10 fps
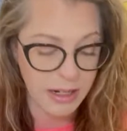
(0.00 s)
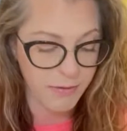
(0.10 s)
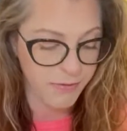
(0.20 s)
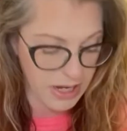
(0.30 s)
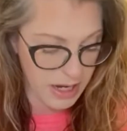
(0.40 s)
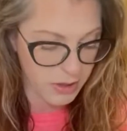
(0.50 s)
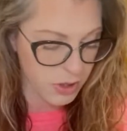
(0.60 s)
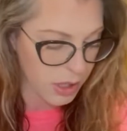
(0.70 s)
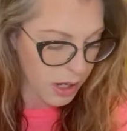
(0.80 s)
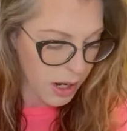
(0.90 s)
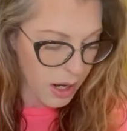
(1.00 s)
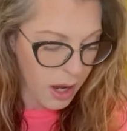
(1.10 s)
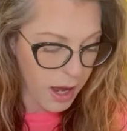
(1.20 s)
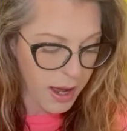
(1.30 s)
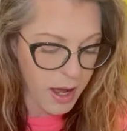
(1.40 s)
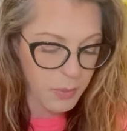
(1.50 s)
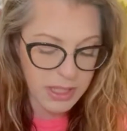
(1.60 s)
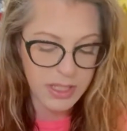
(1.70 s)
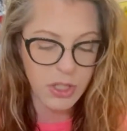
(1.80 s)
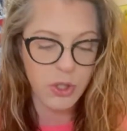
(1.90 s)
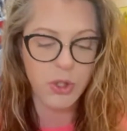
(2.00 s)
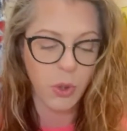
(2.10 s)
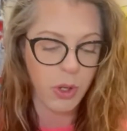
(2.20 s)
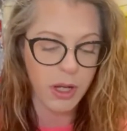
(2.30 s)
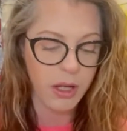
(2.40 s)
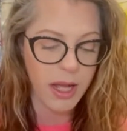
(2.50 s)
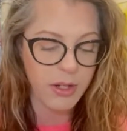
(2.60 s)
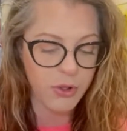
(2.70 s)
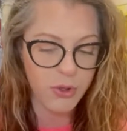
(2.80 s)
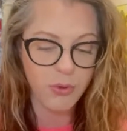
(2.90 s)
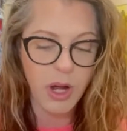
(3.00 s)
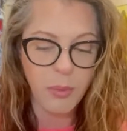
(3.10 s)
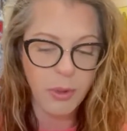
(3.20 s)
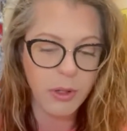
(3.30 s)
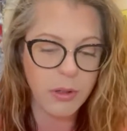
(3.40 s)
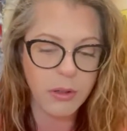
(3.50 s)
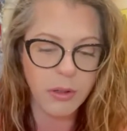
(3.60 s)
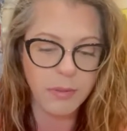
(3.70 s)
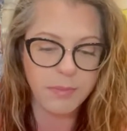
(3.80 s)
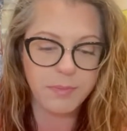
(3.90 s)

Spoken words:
it finished. But this is Toil and Trouble,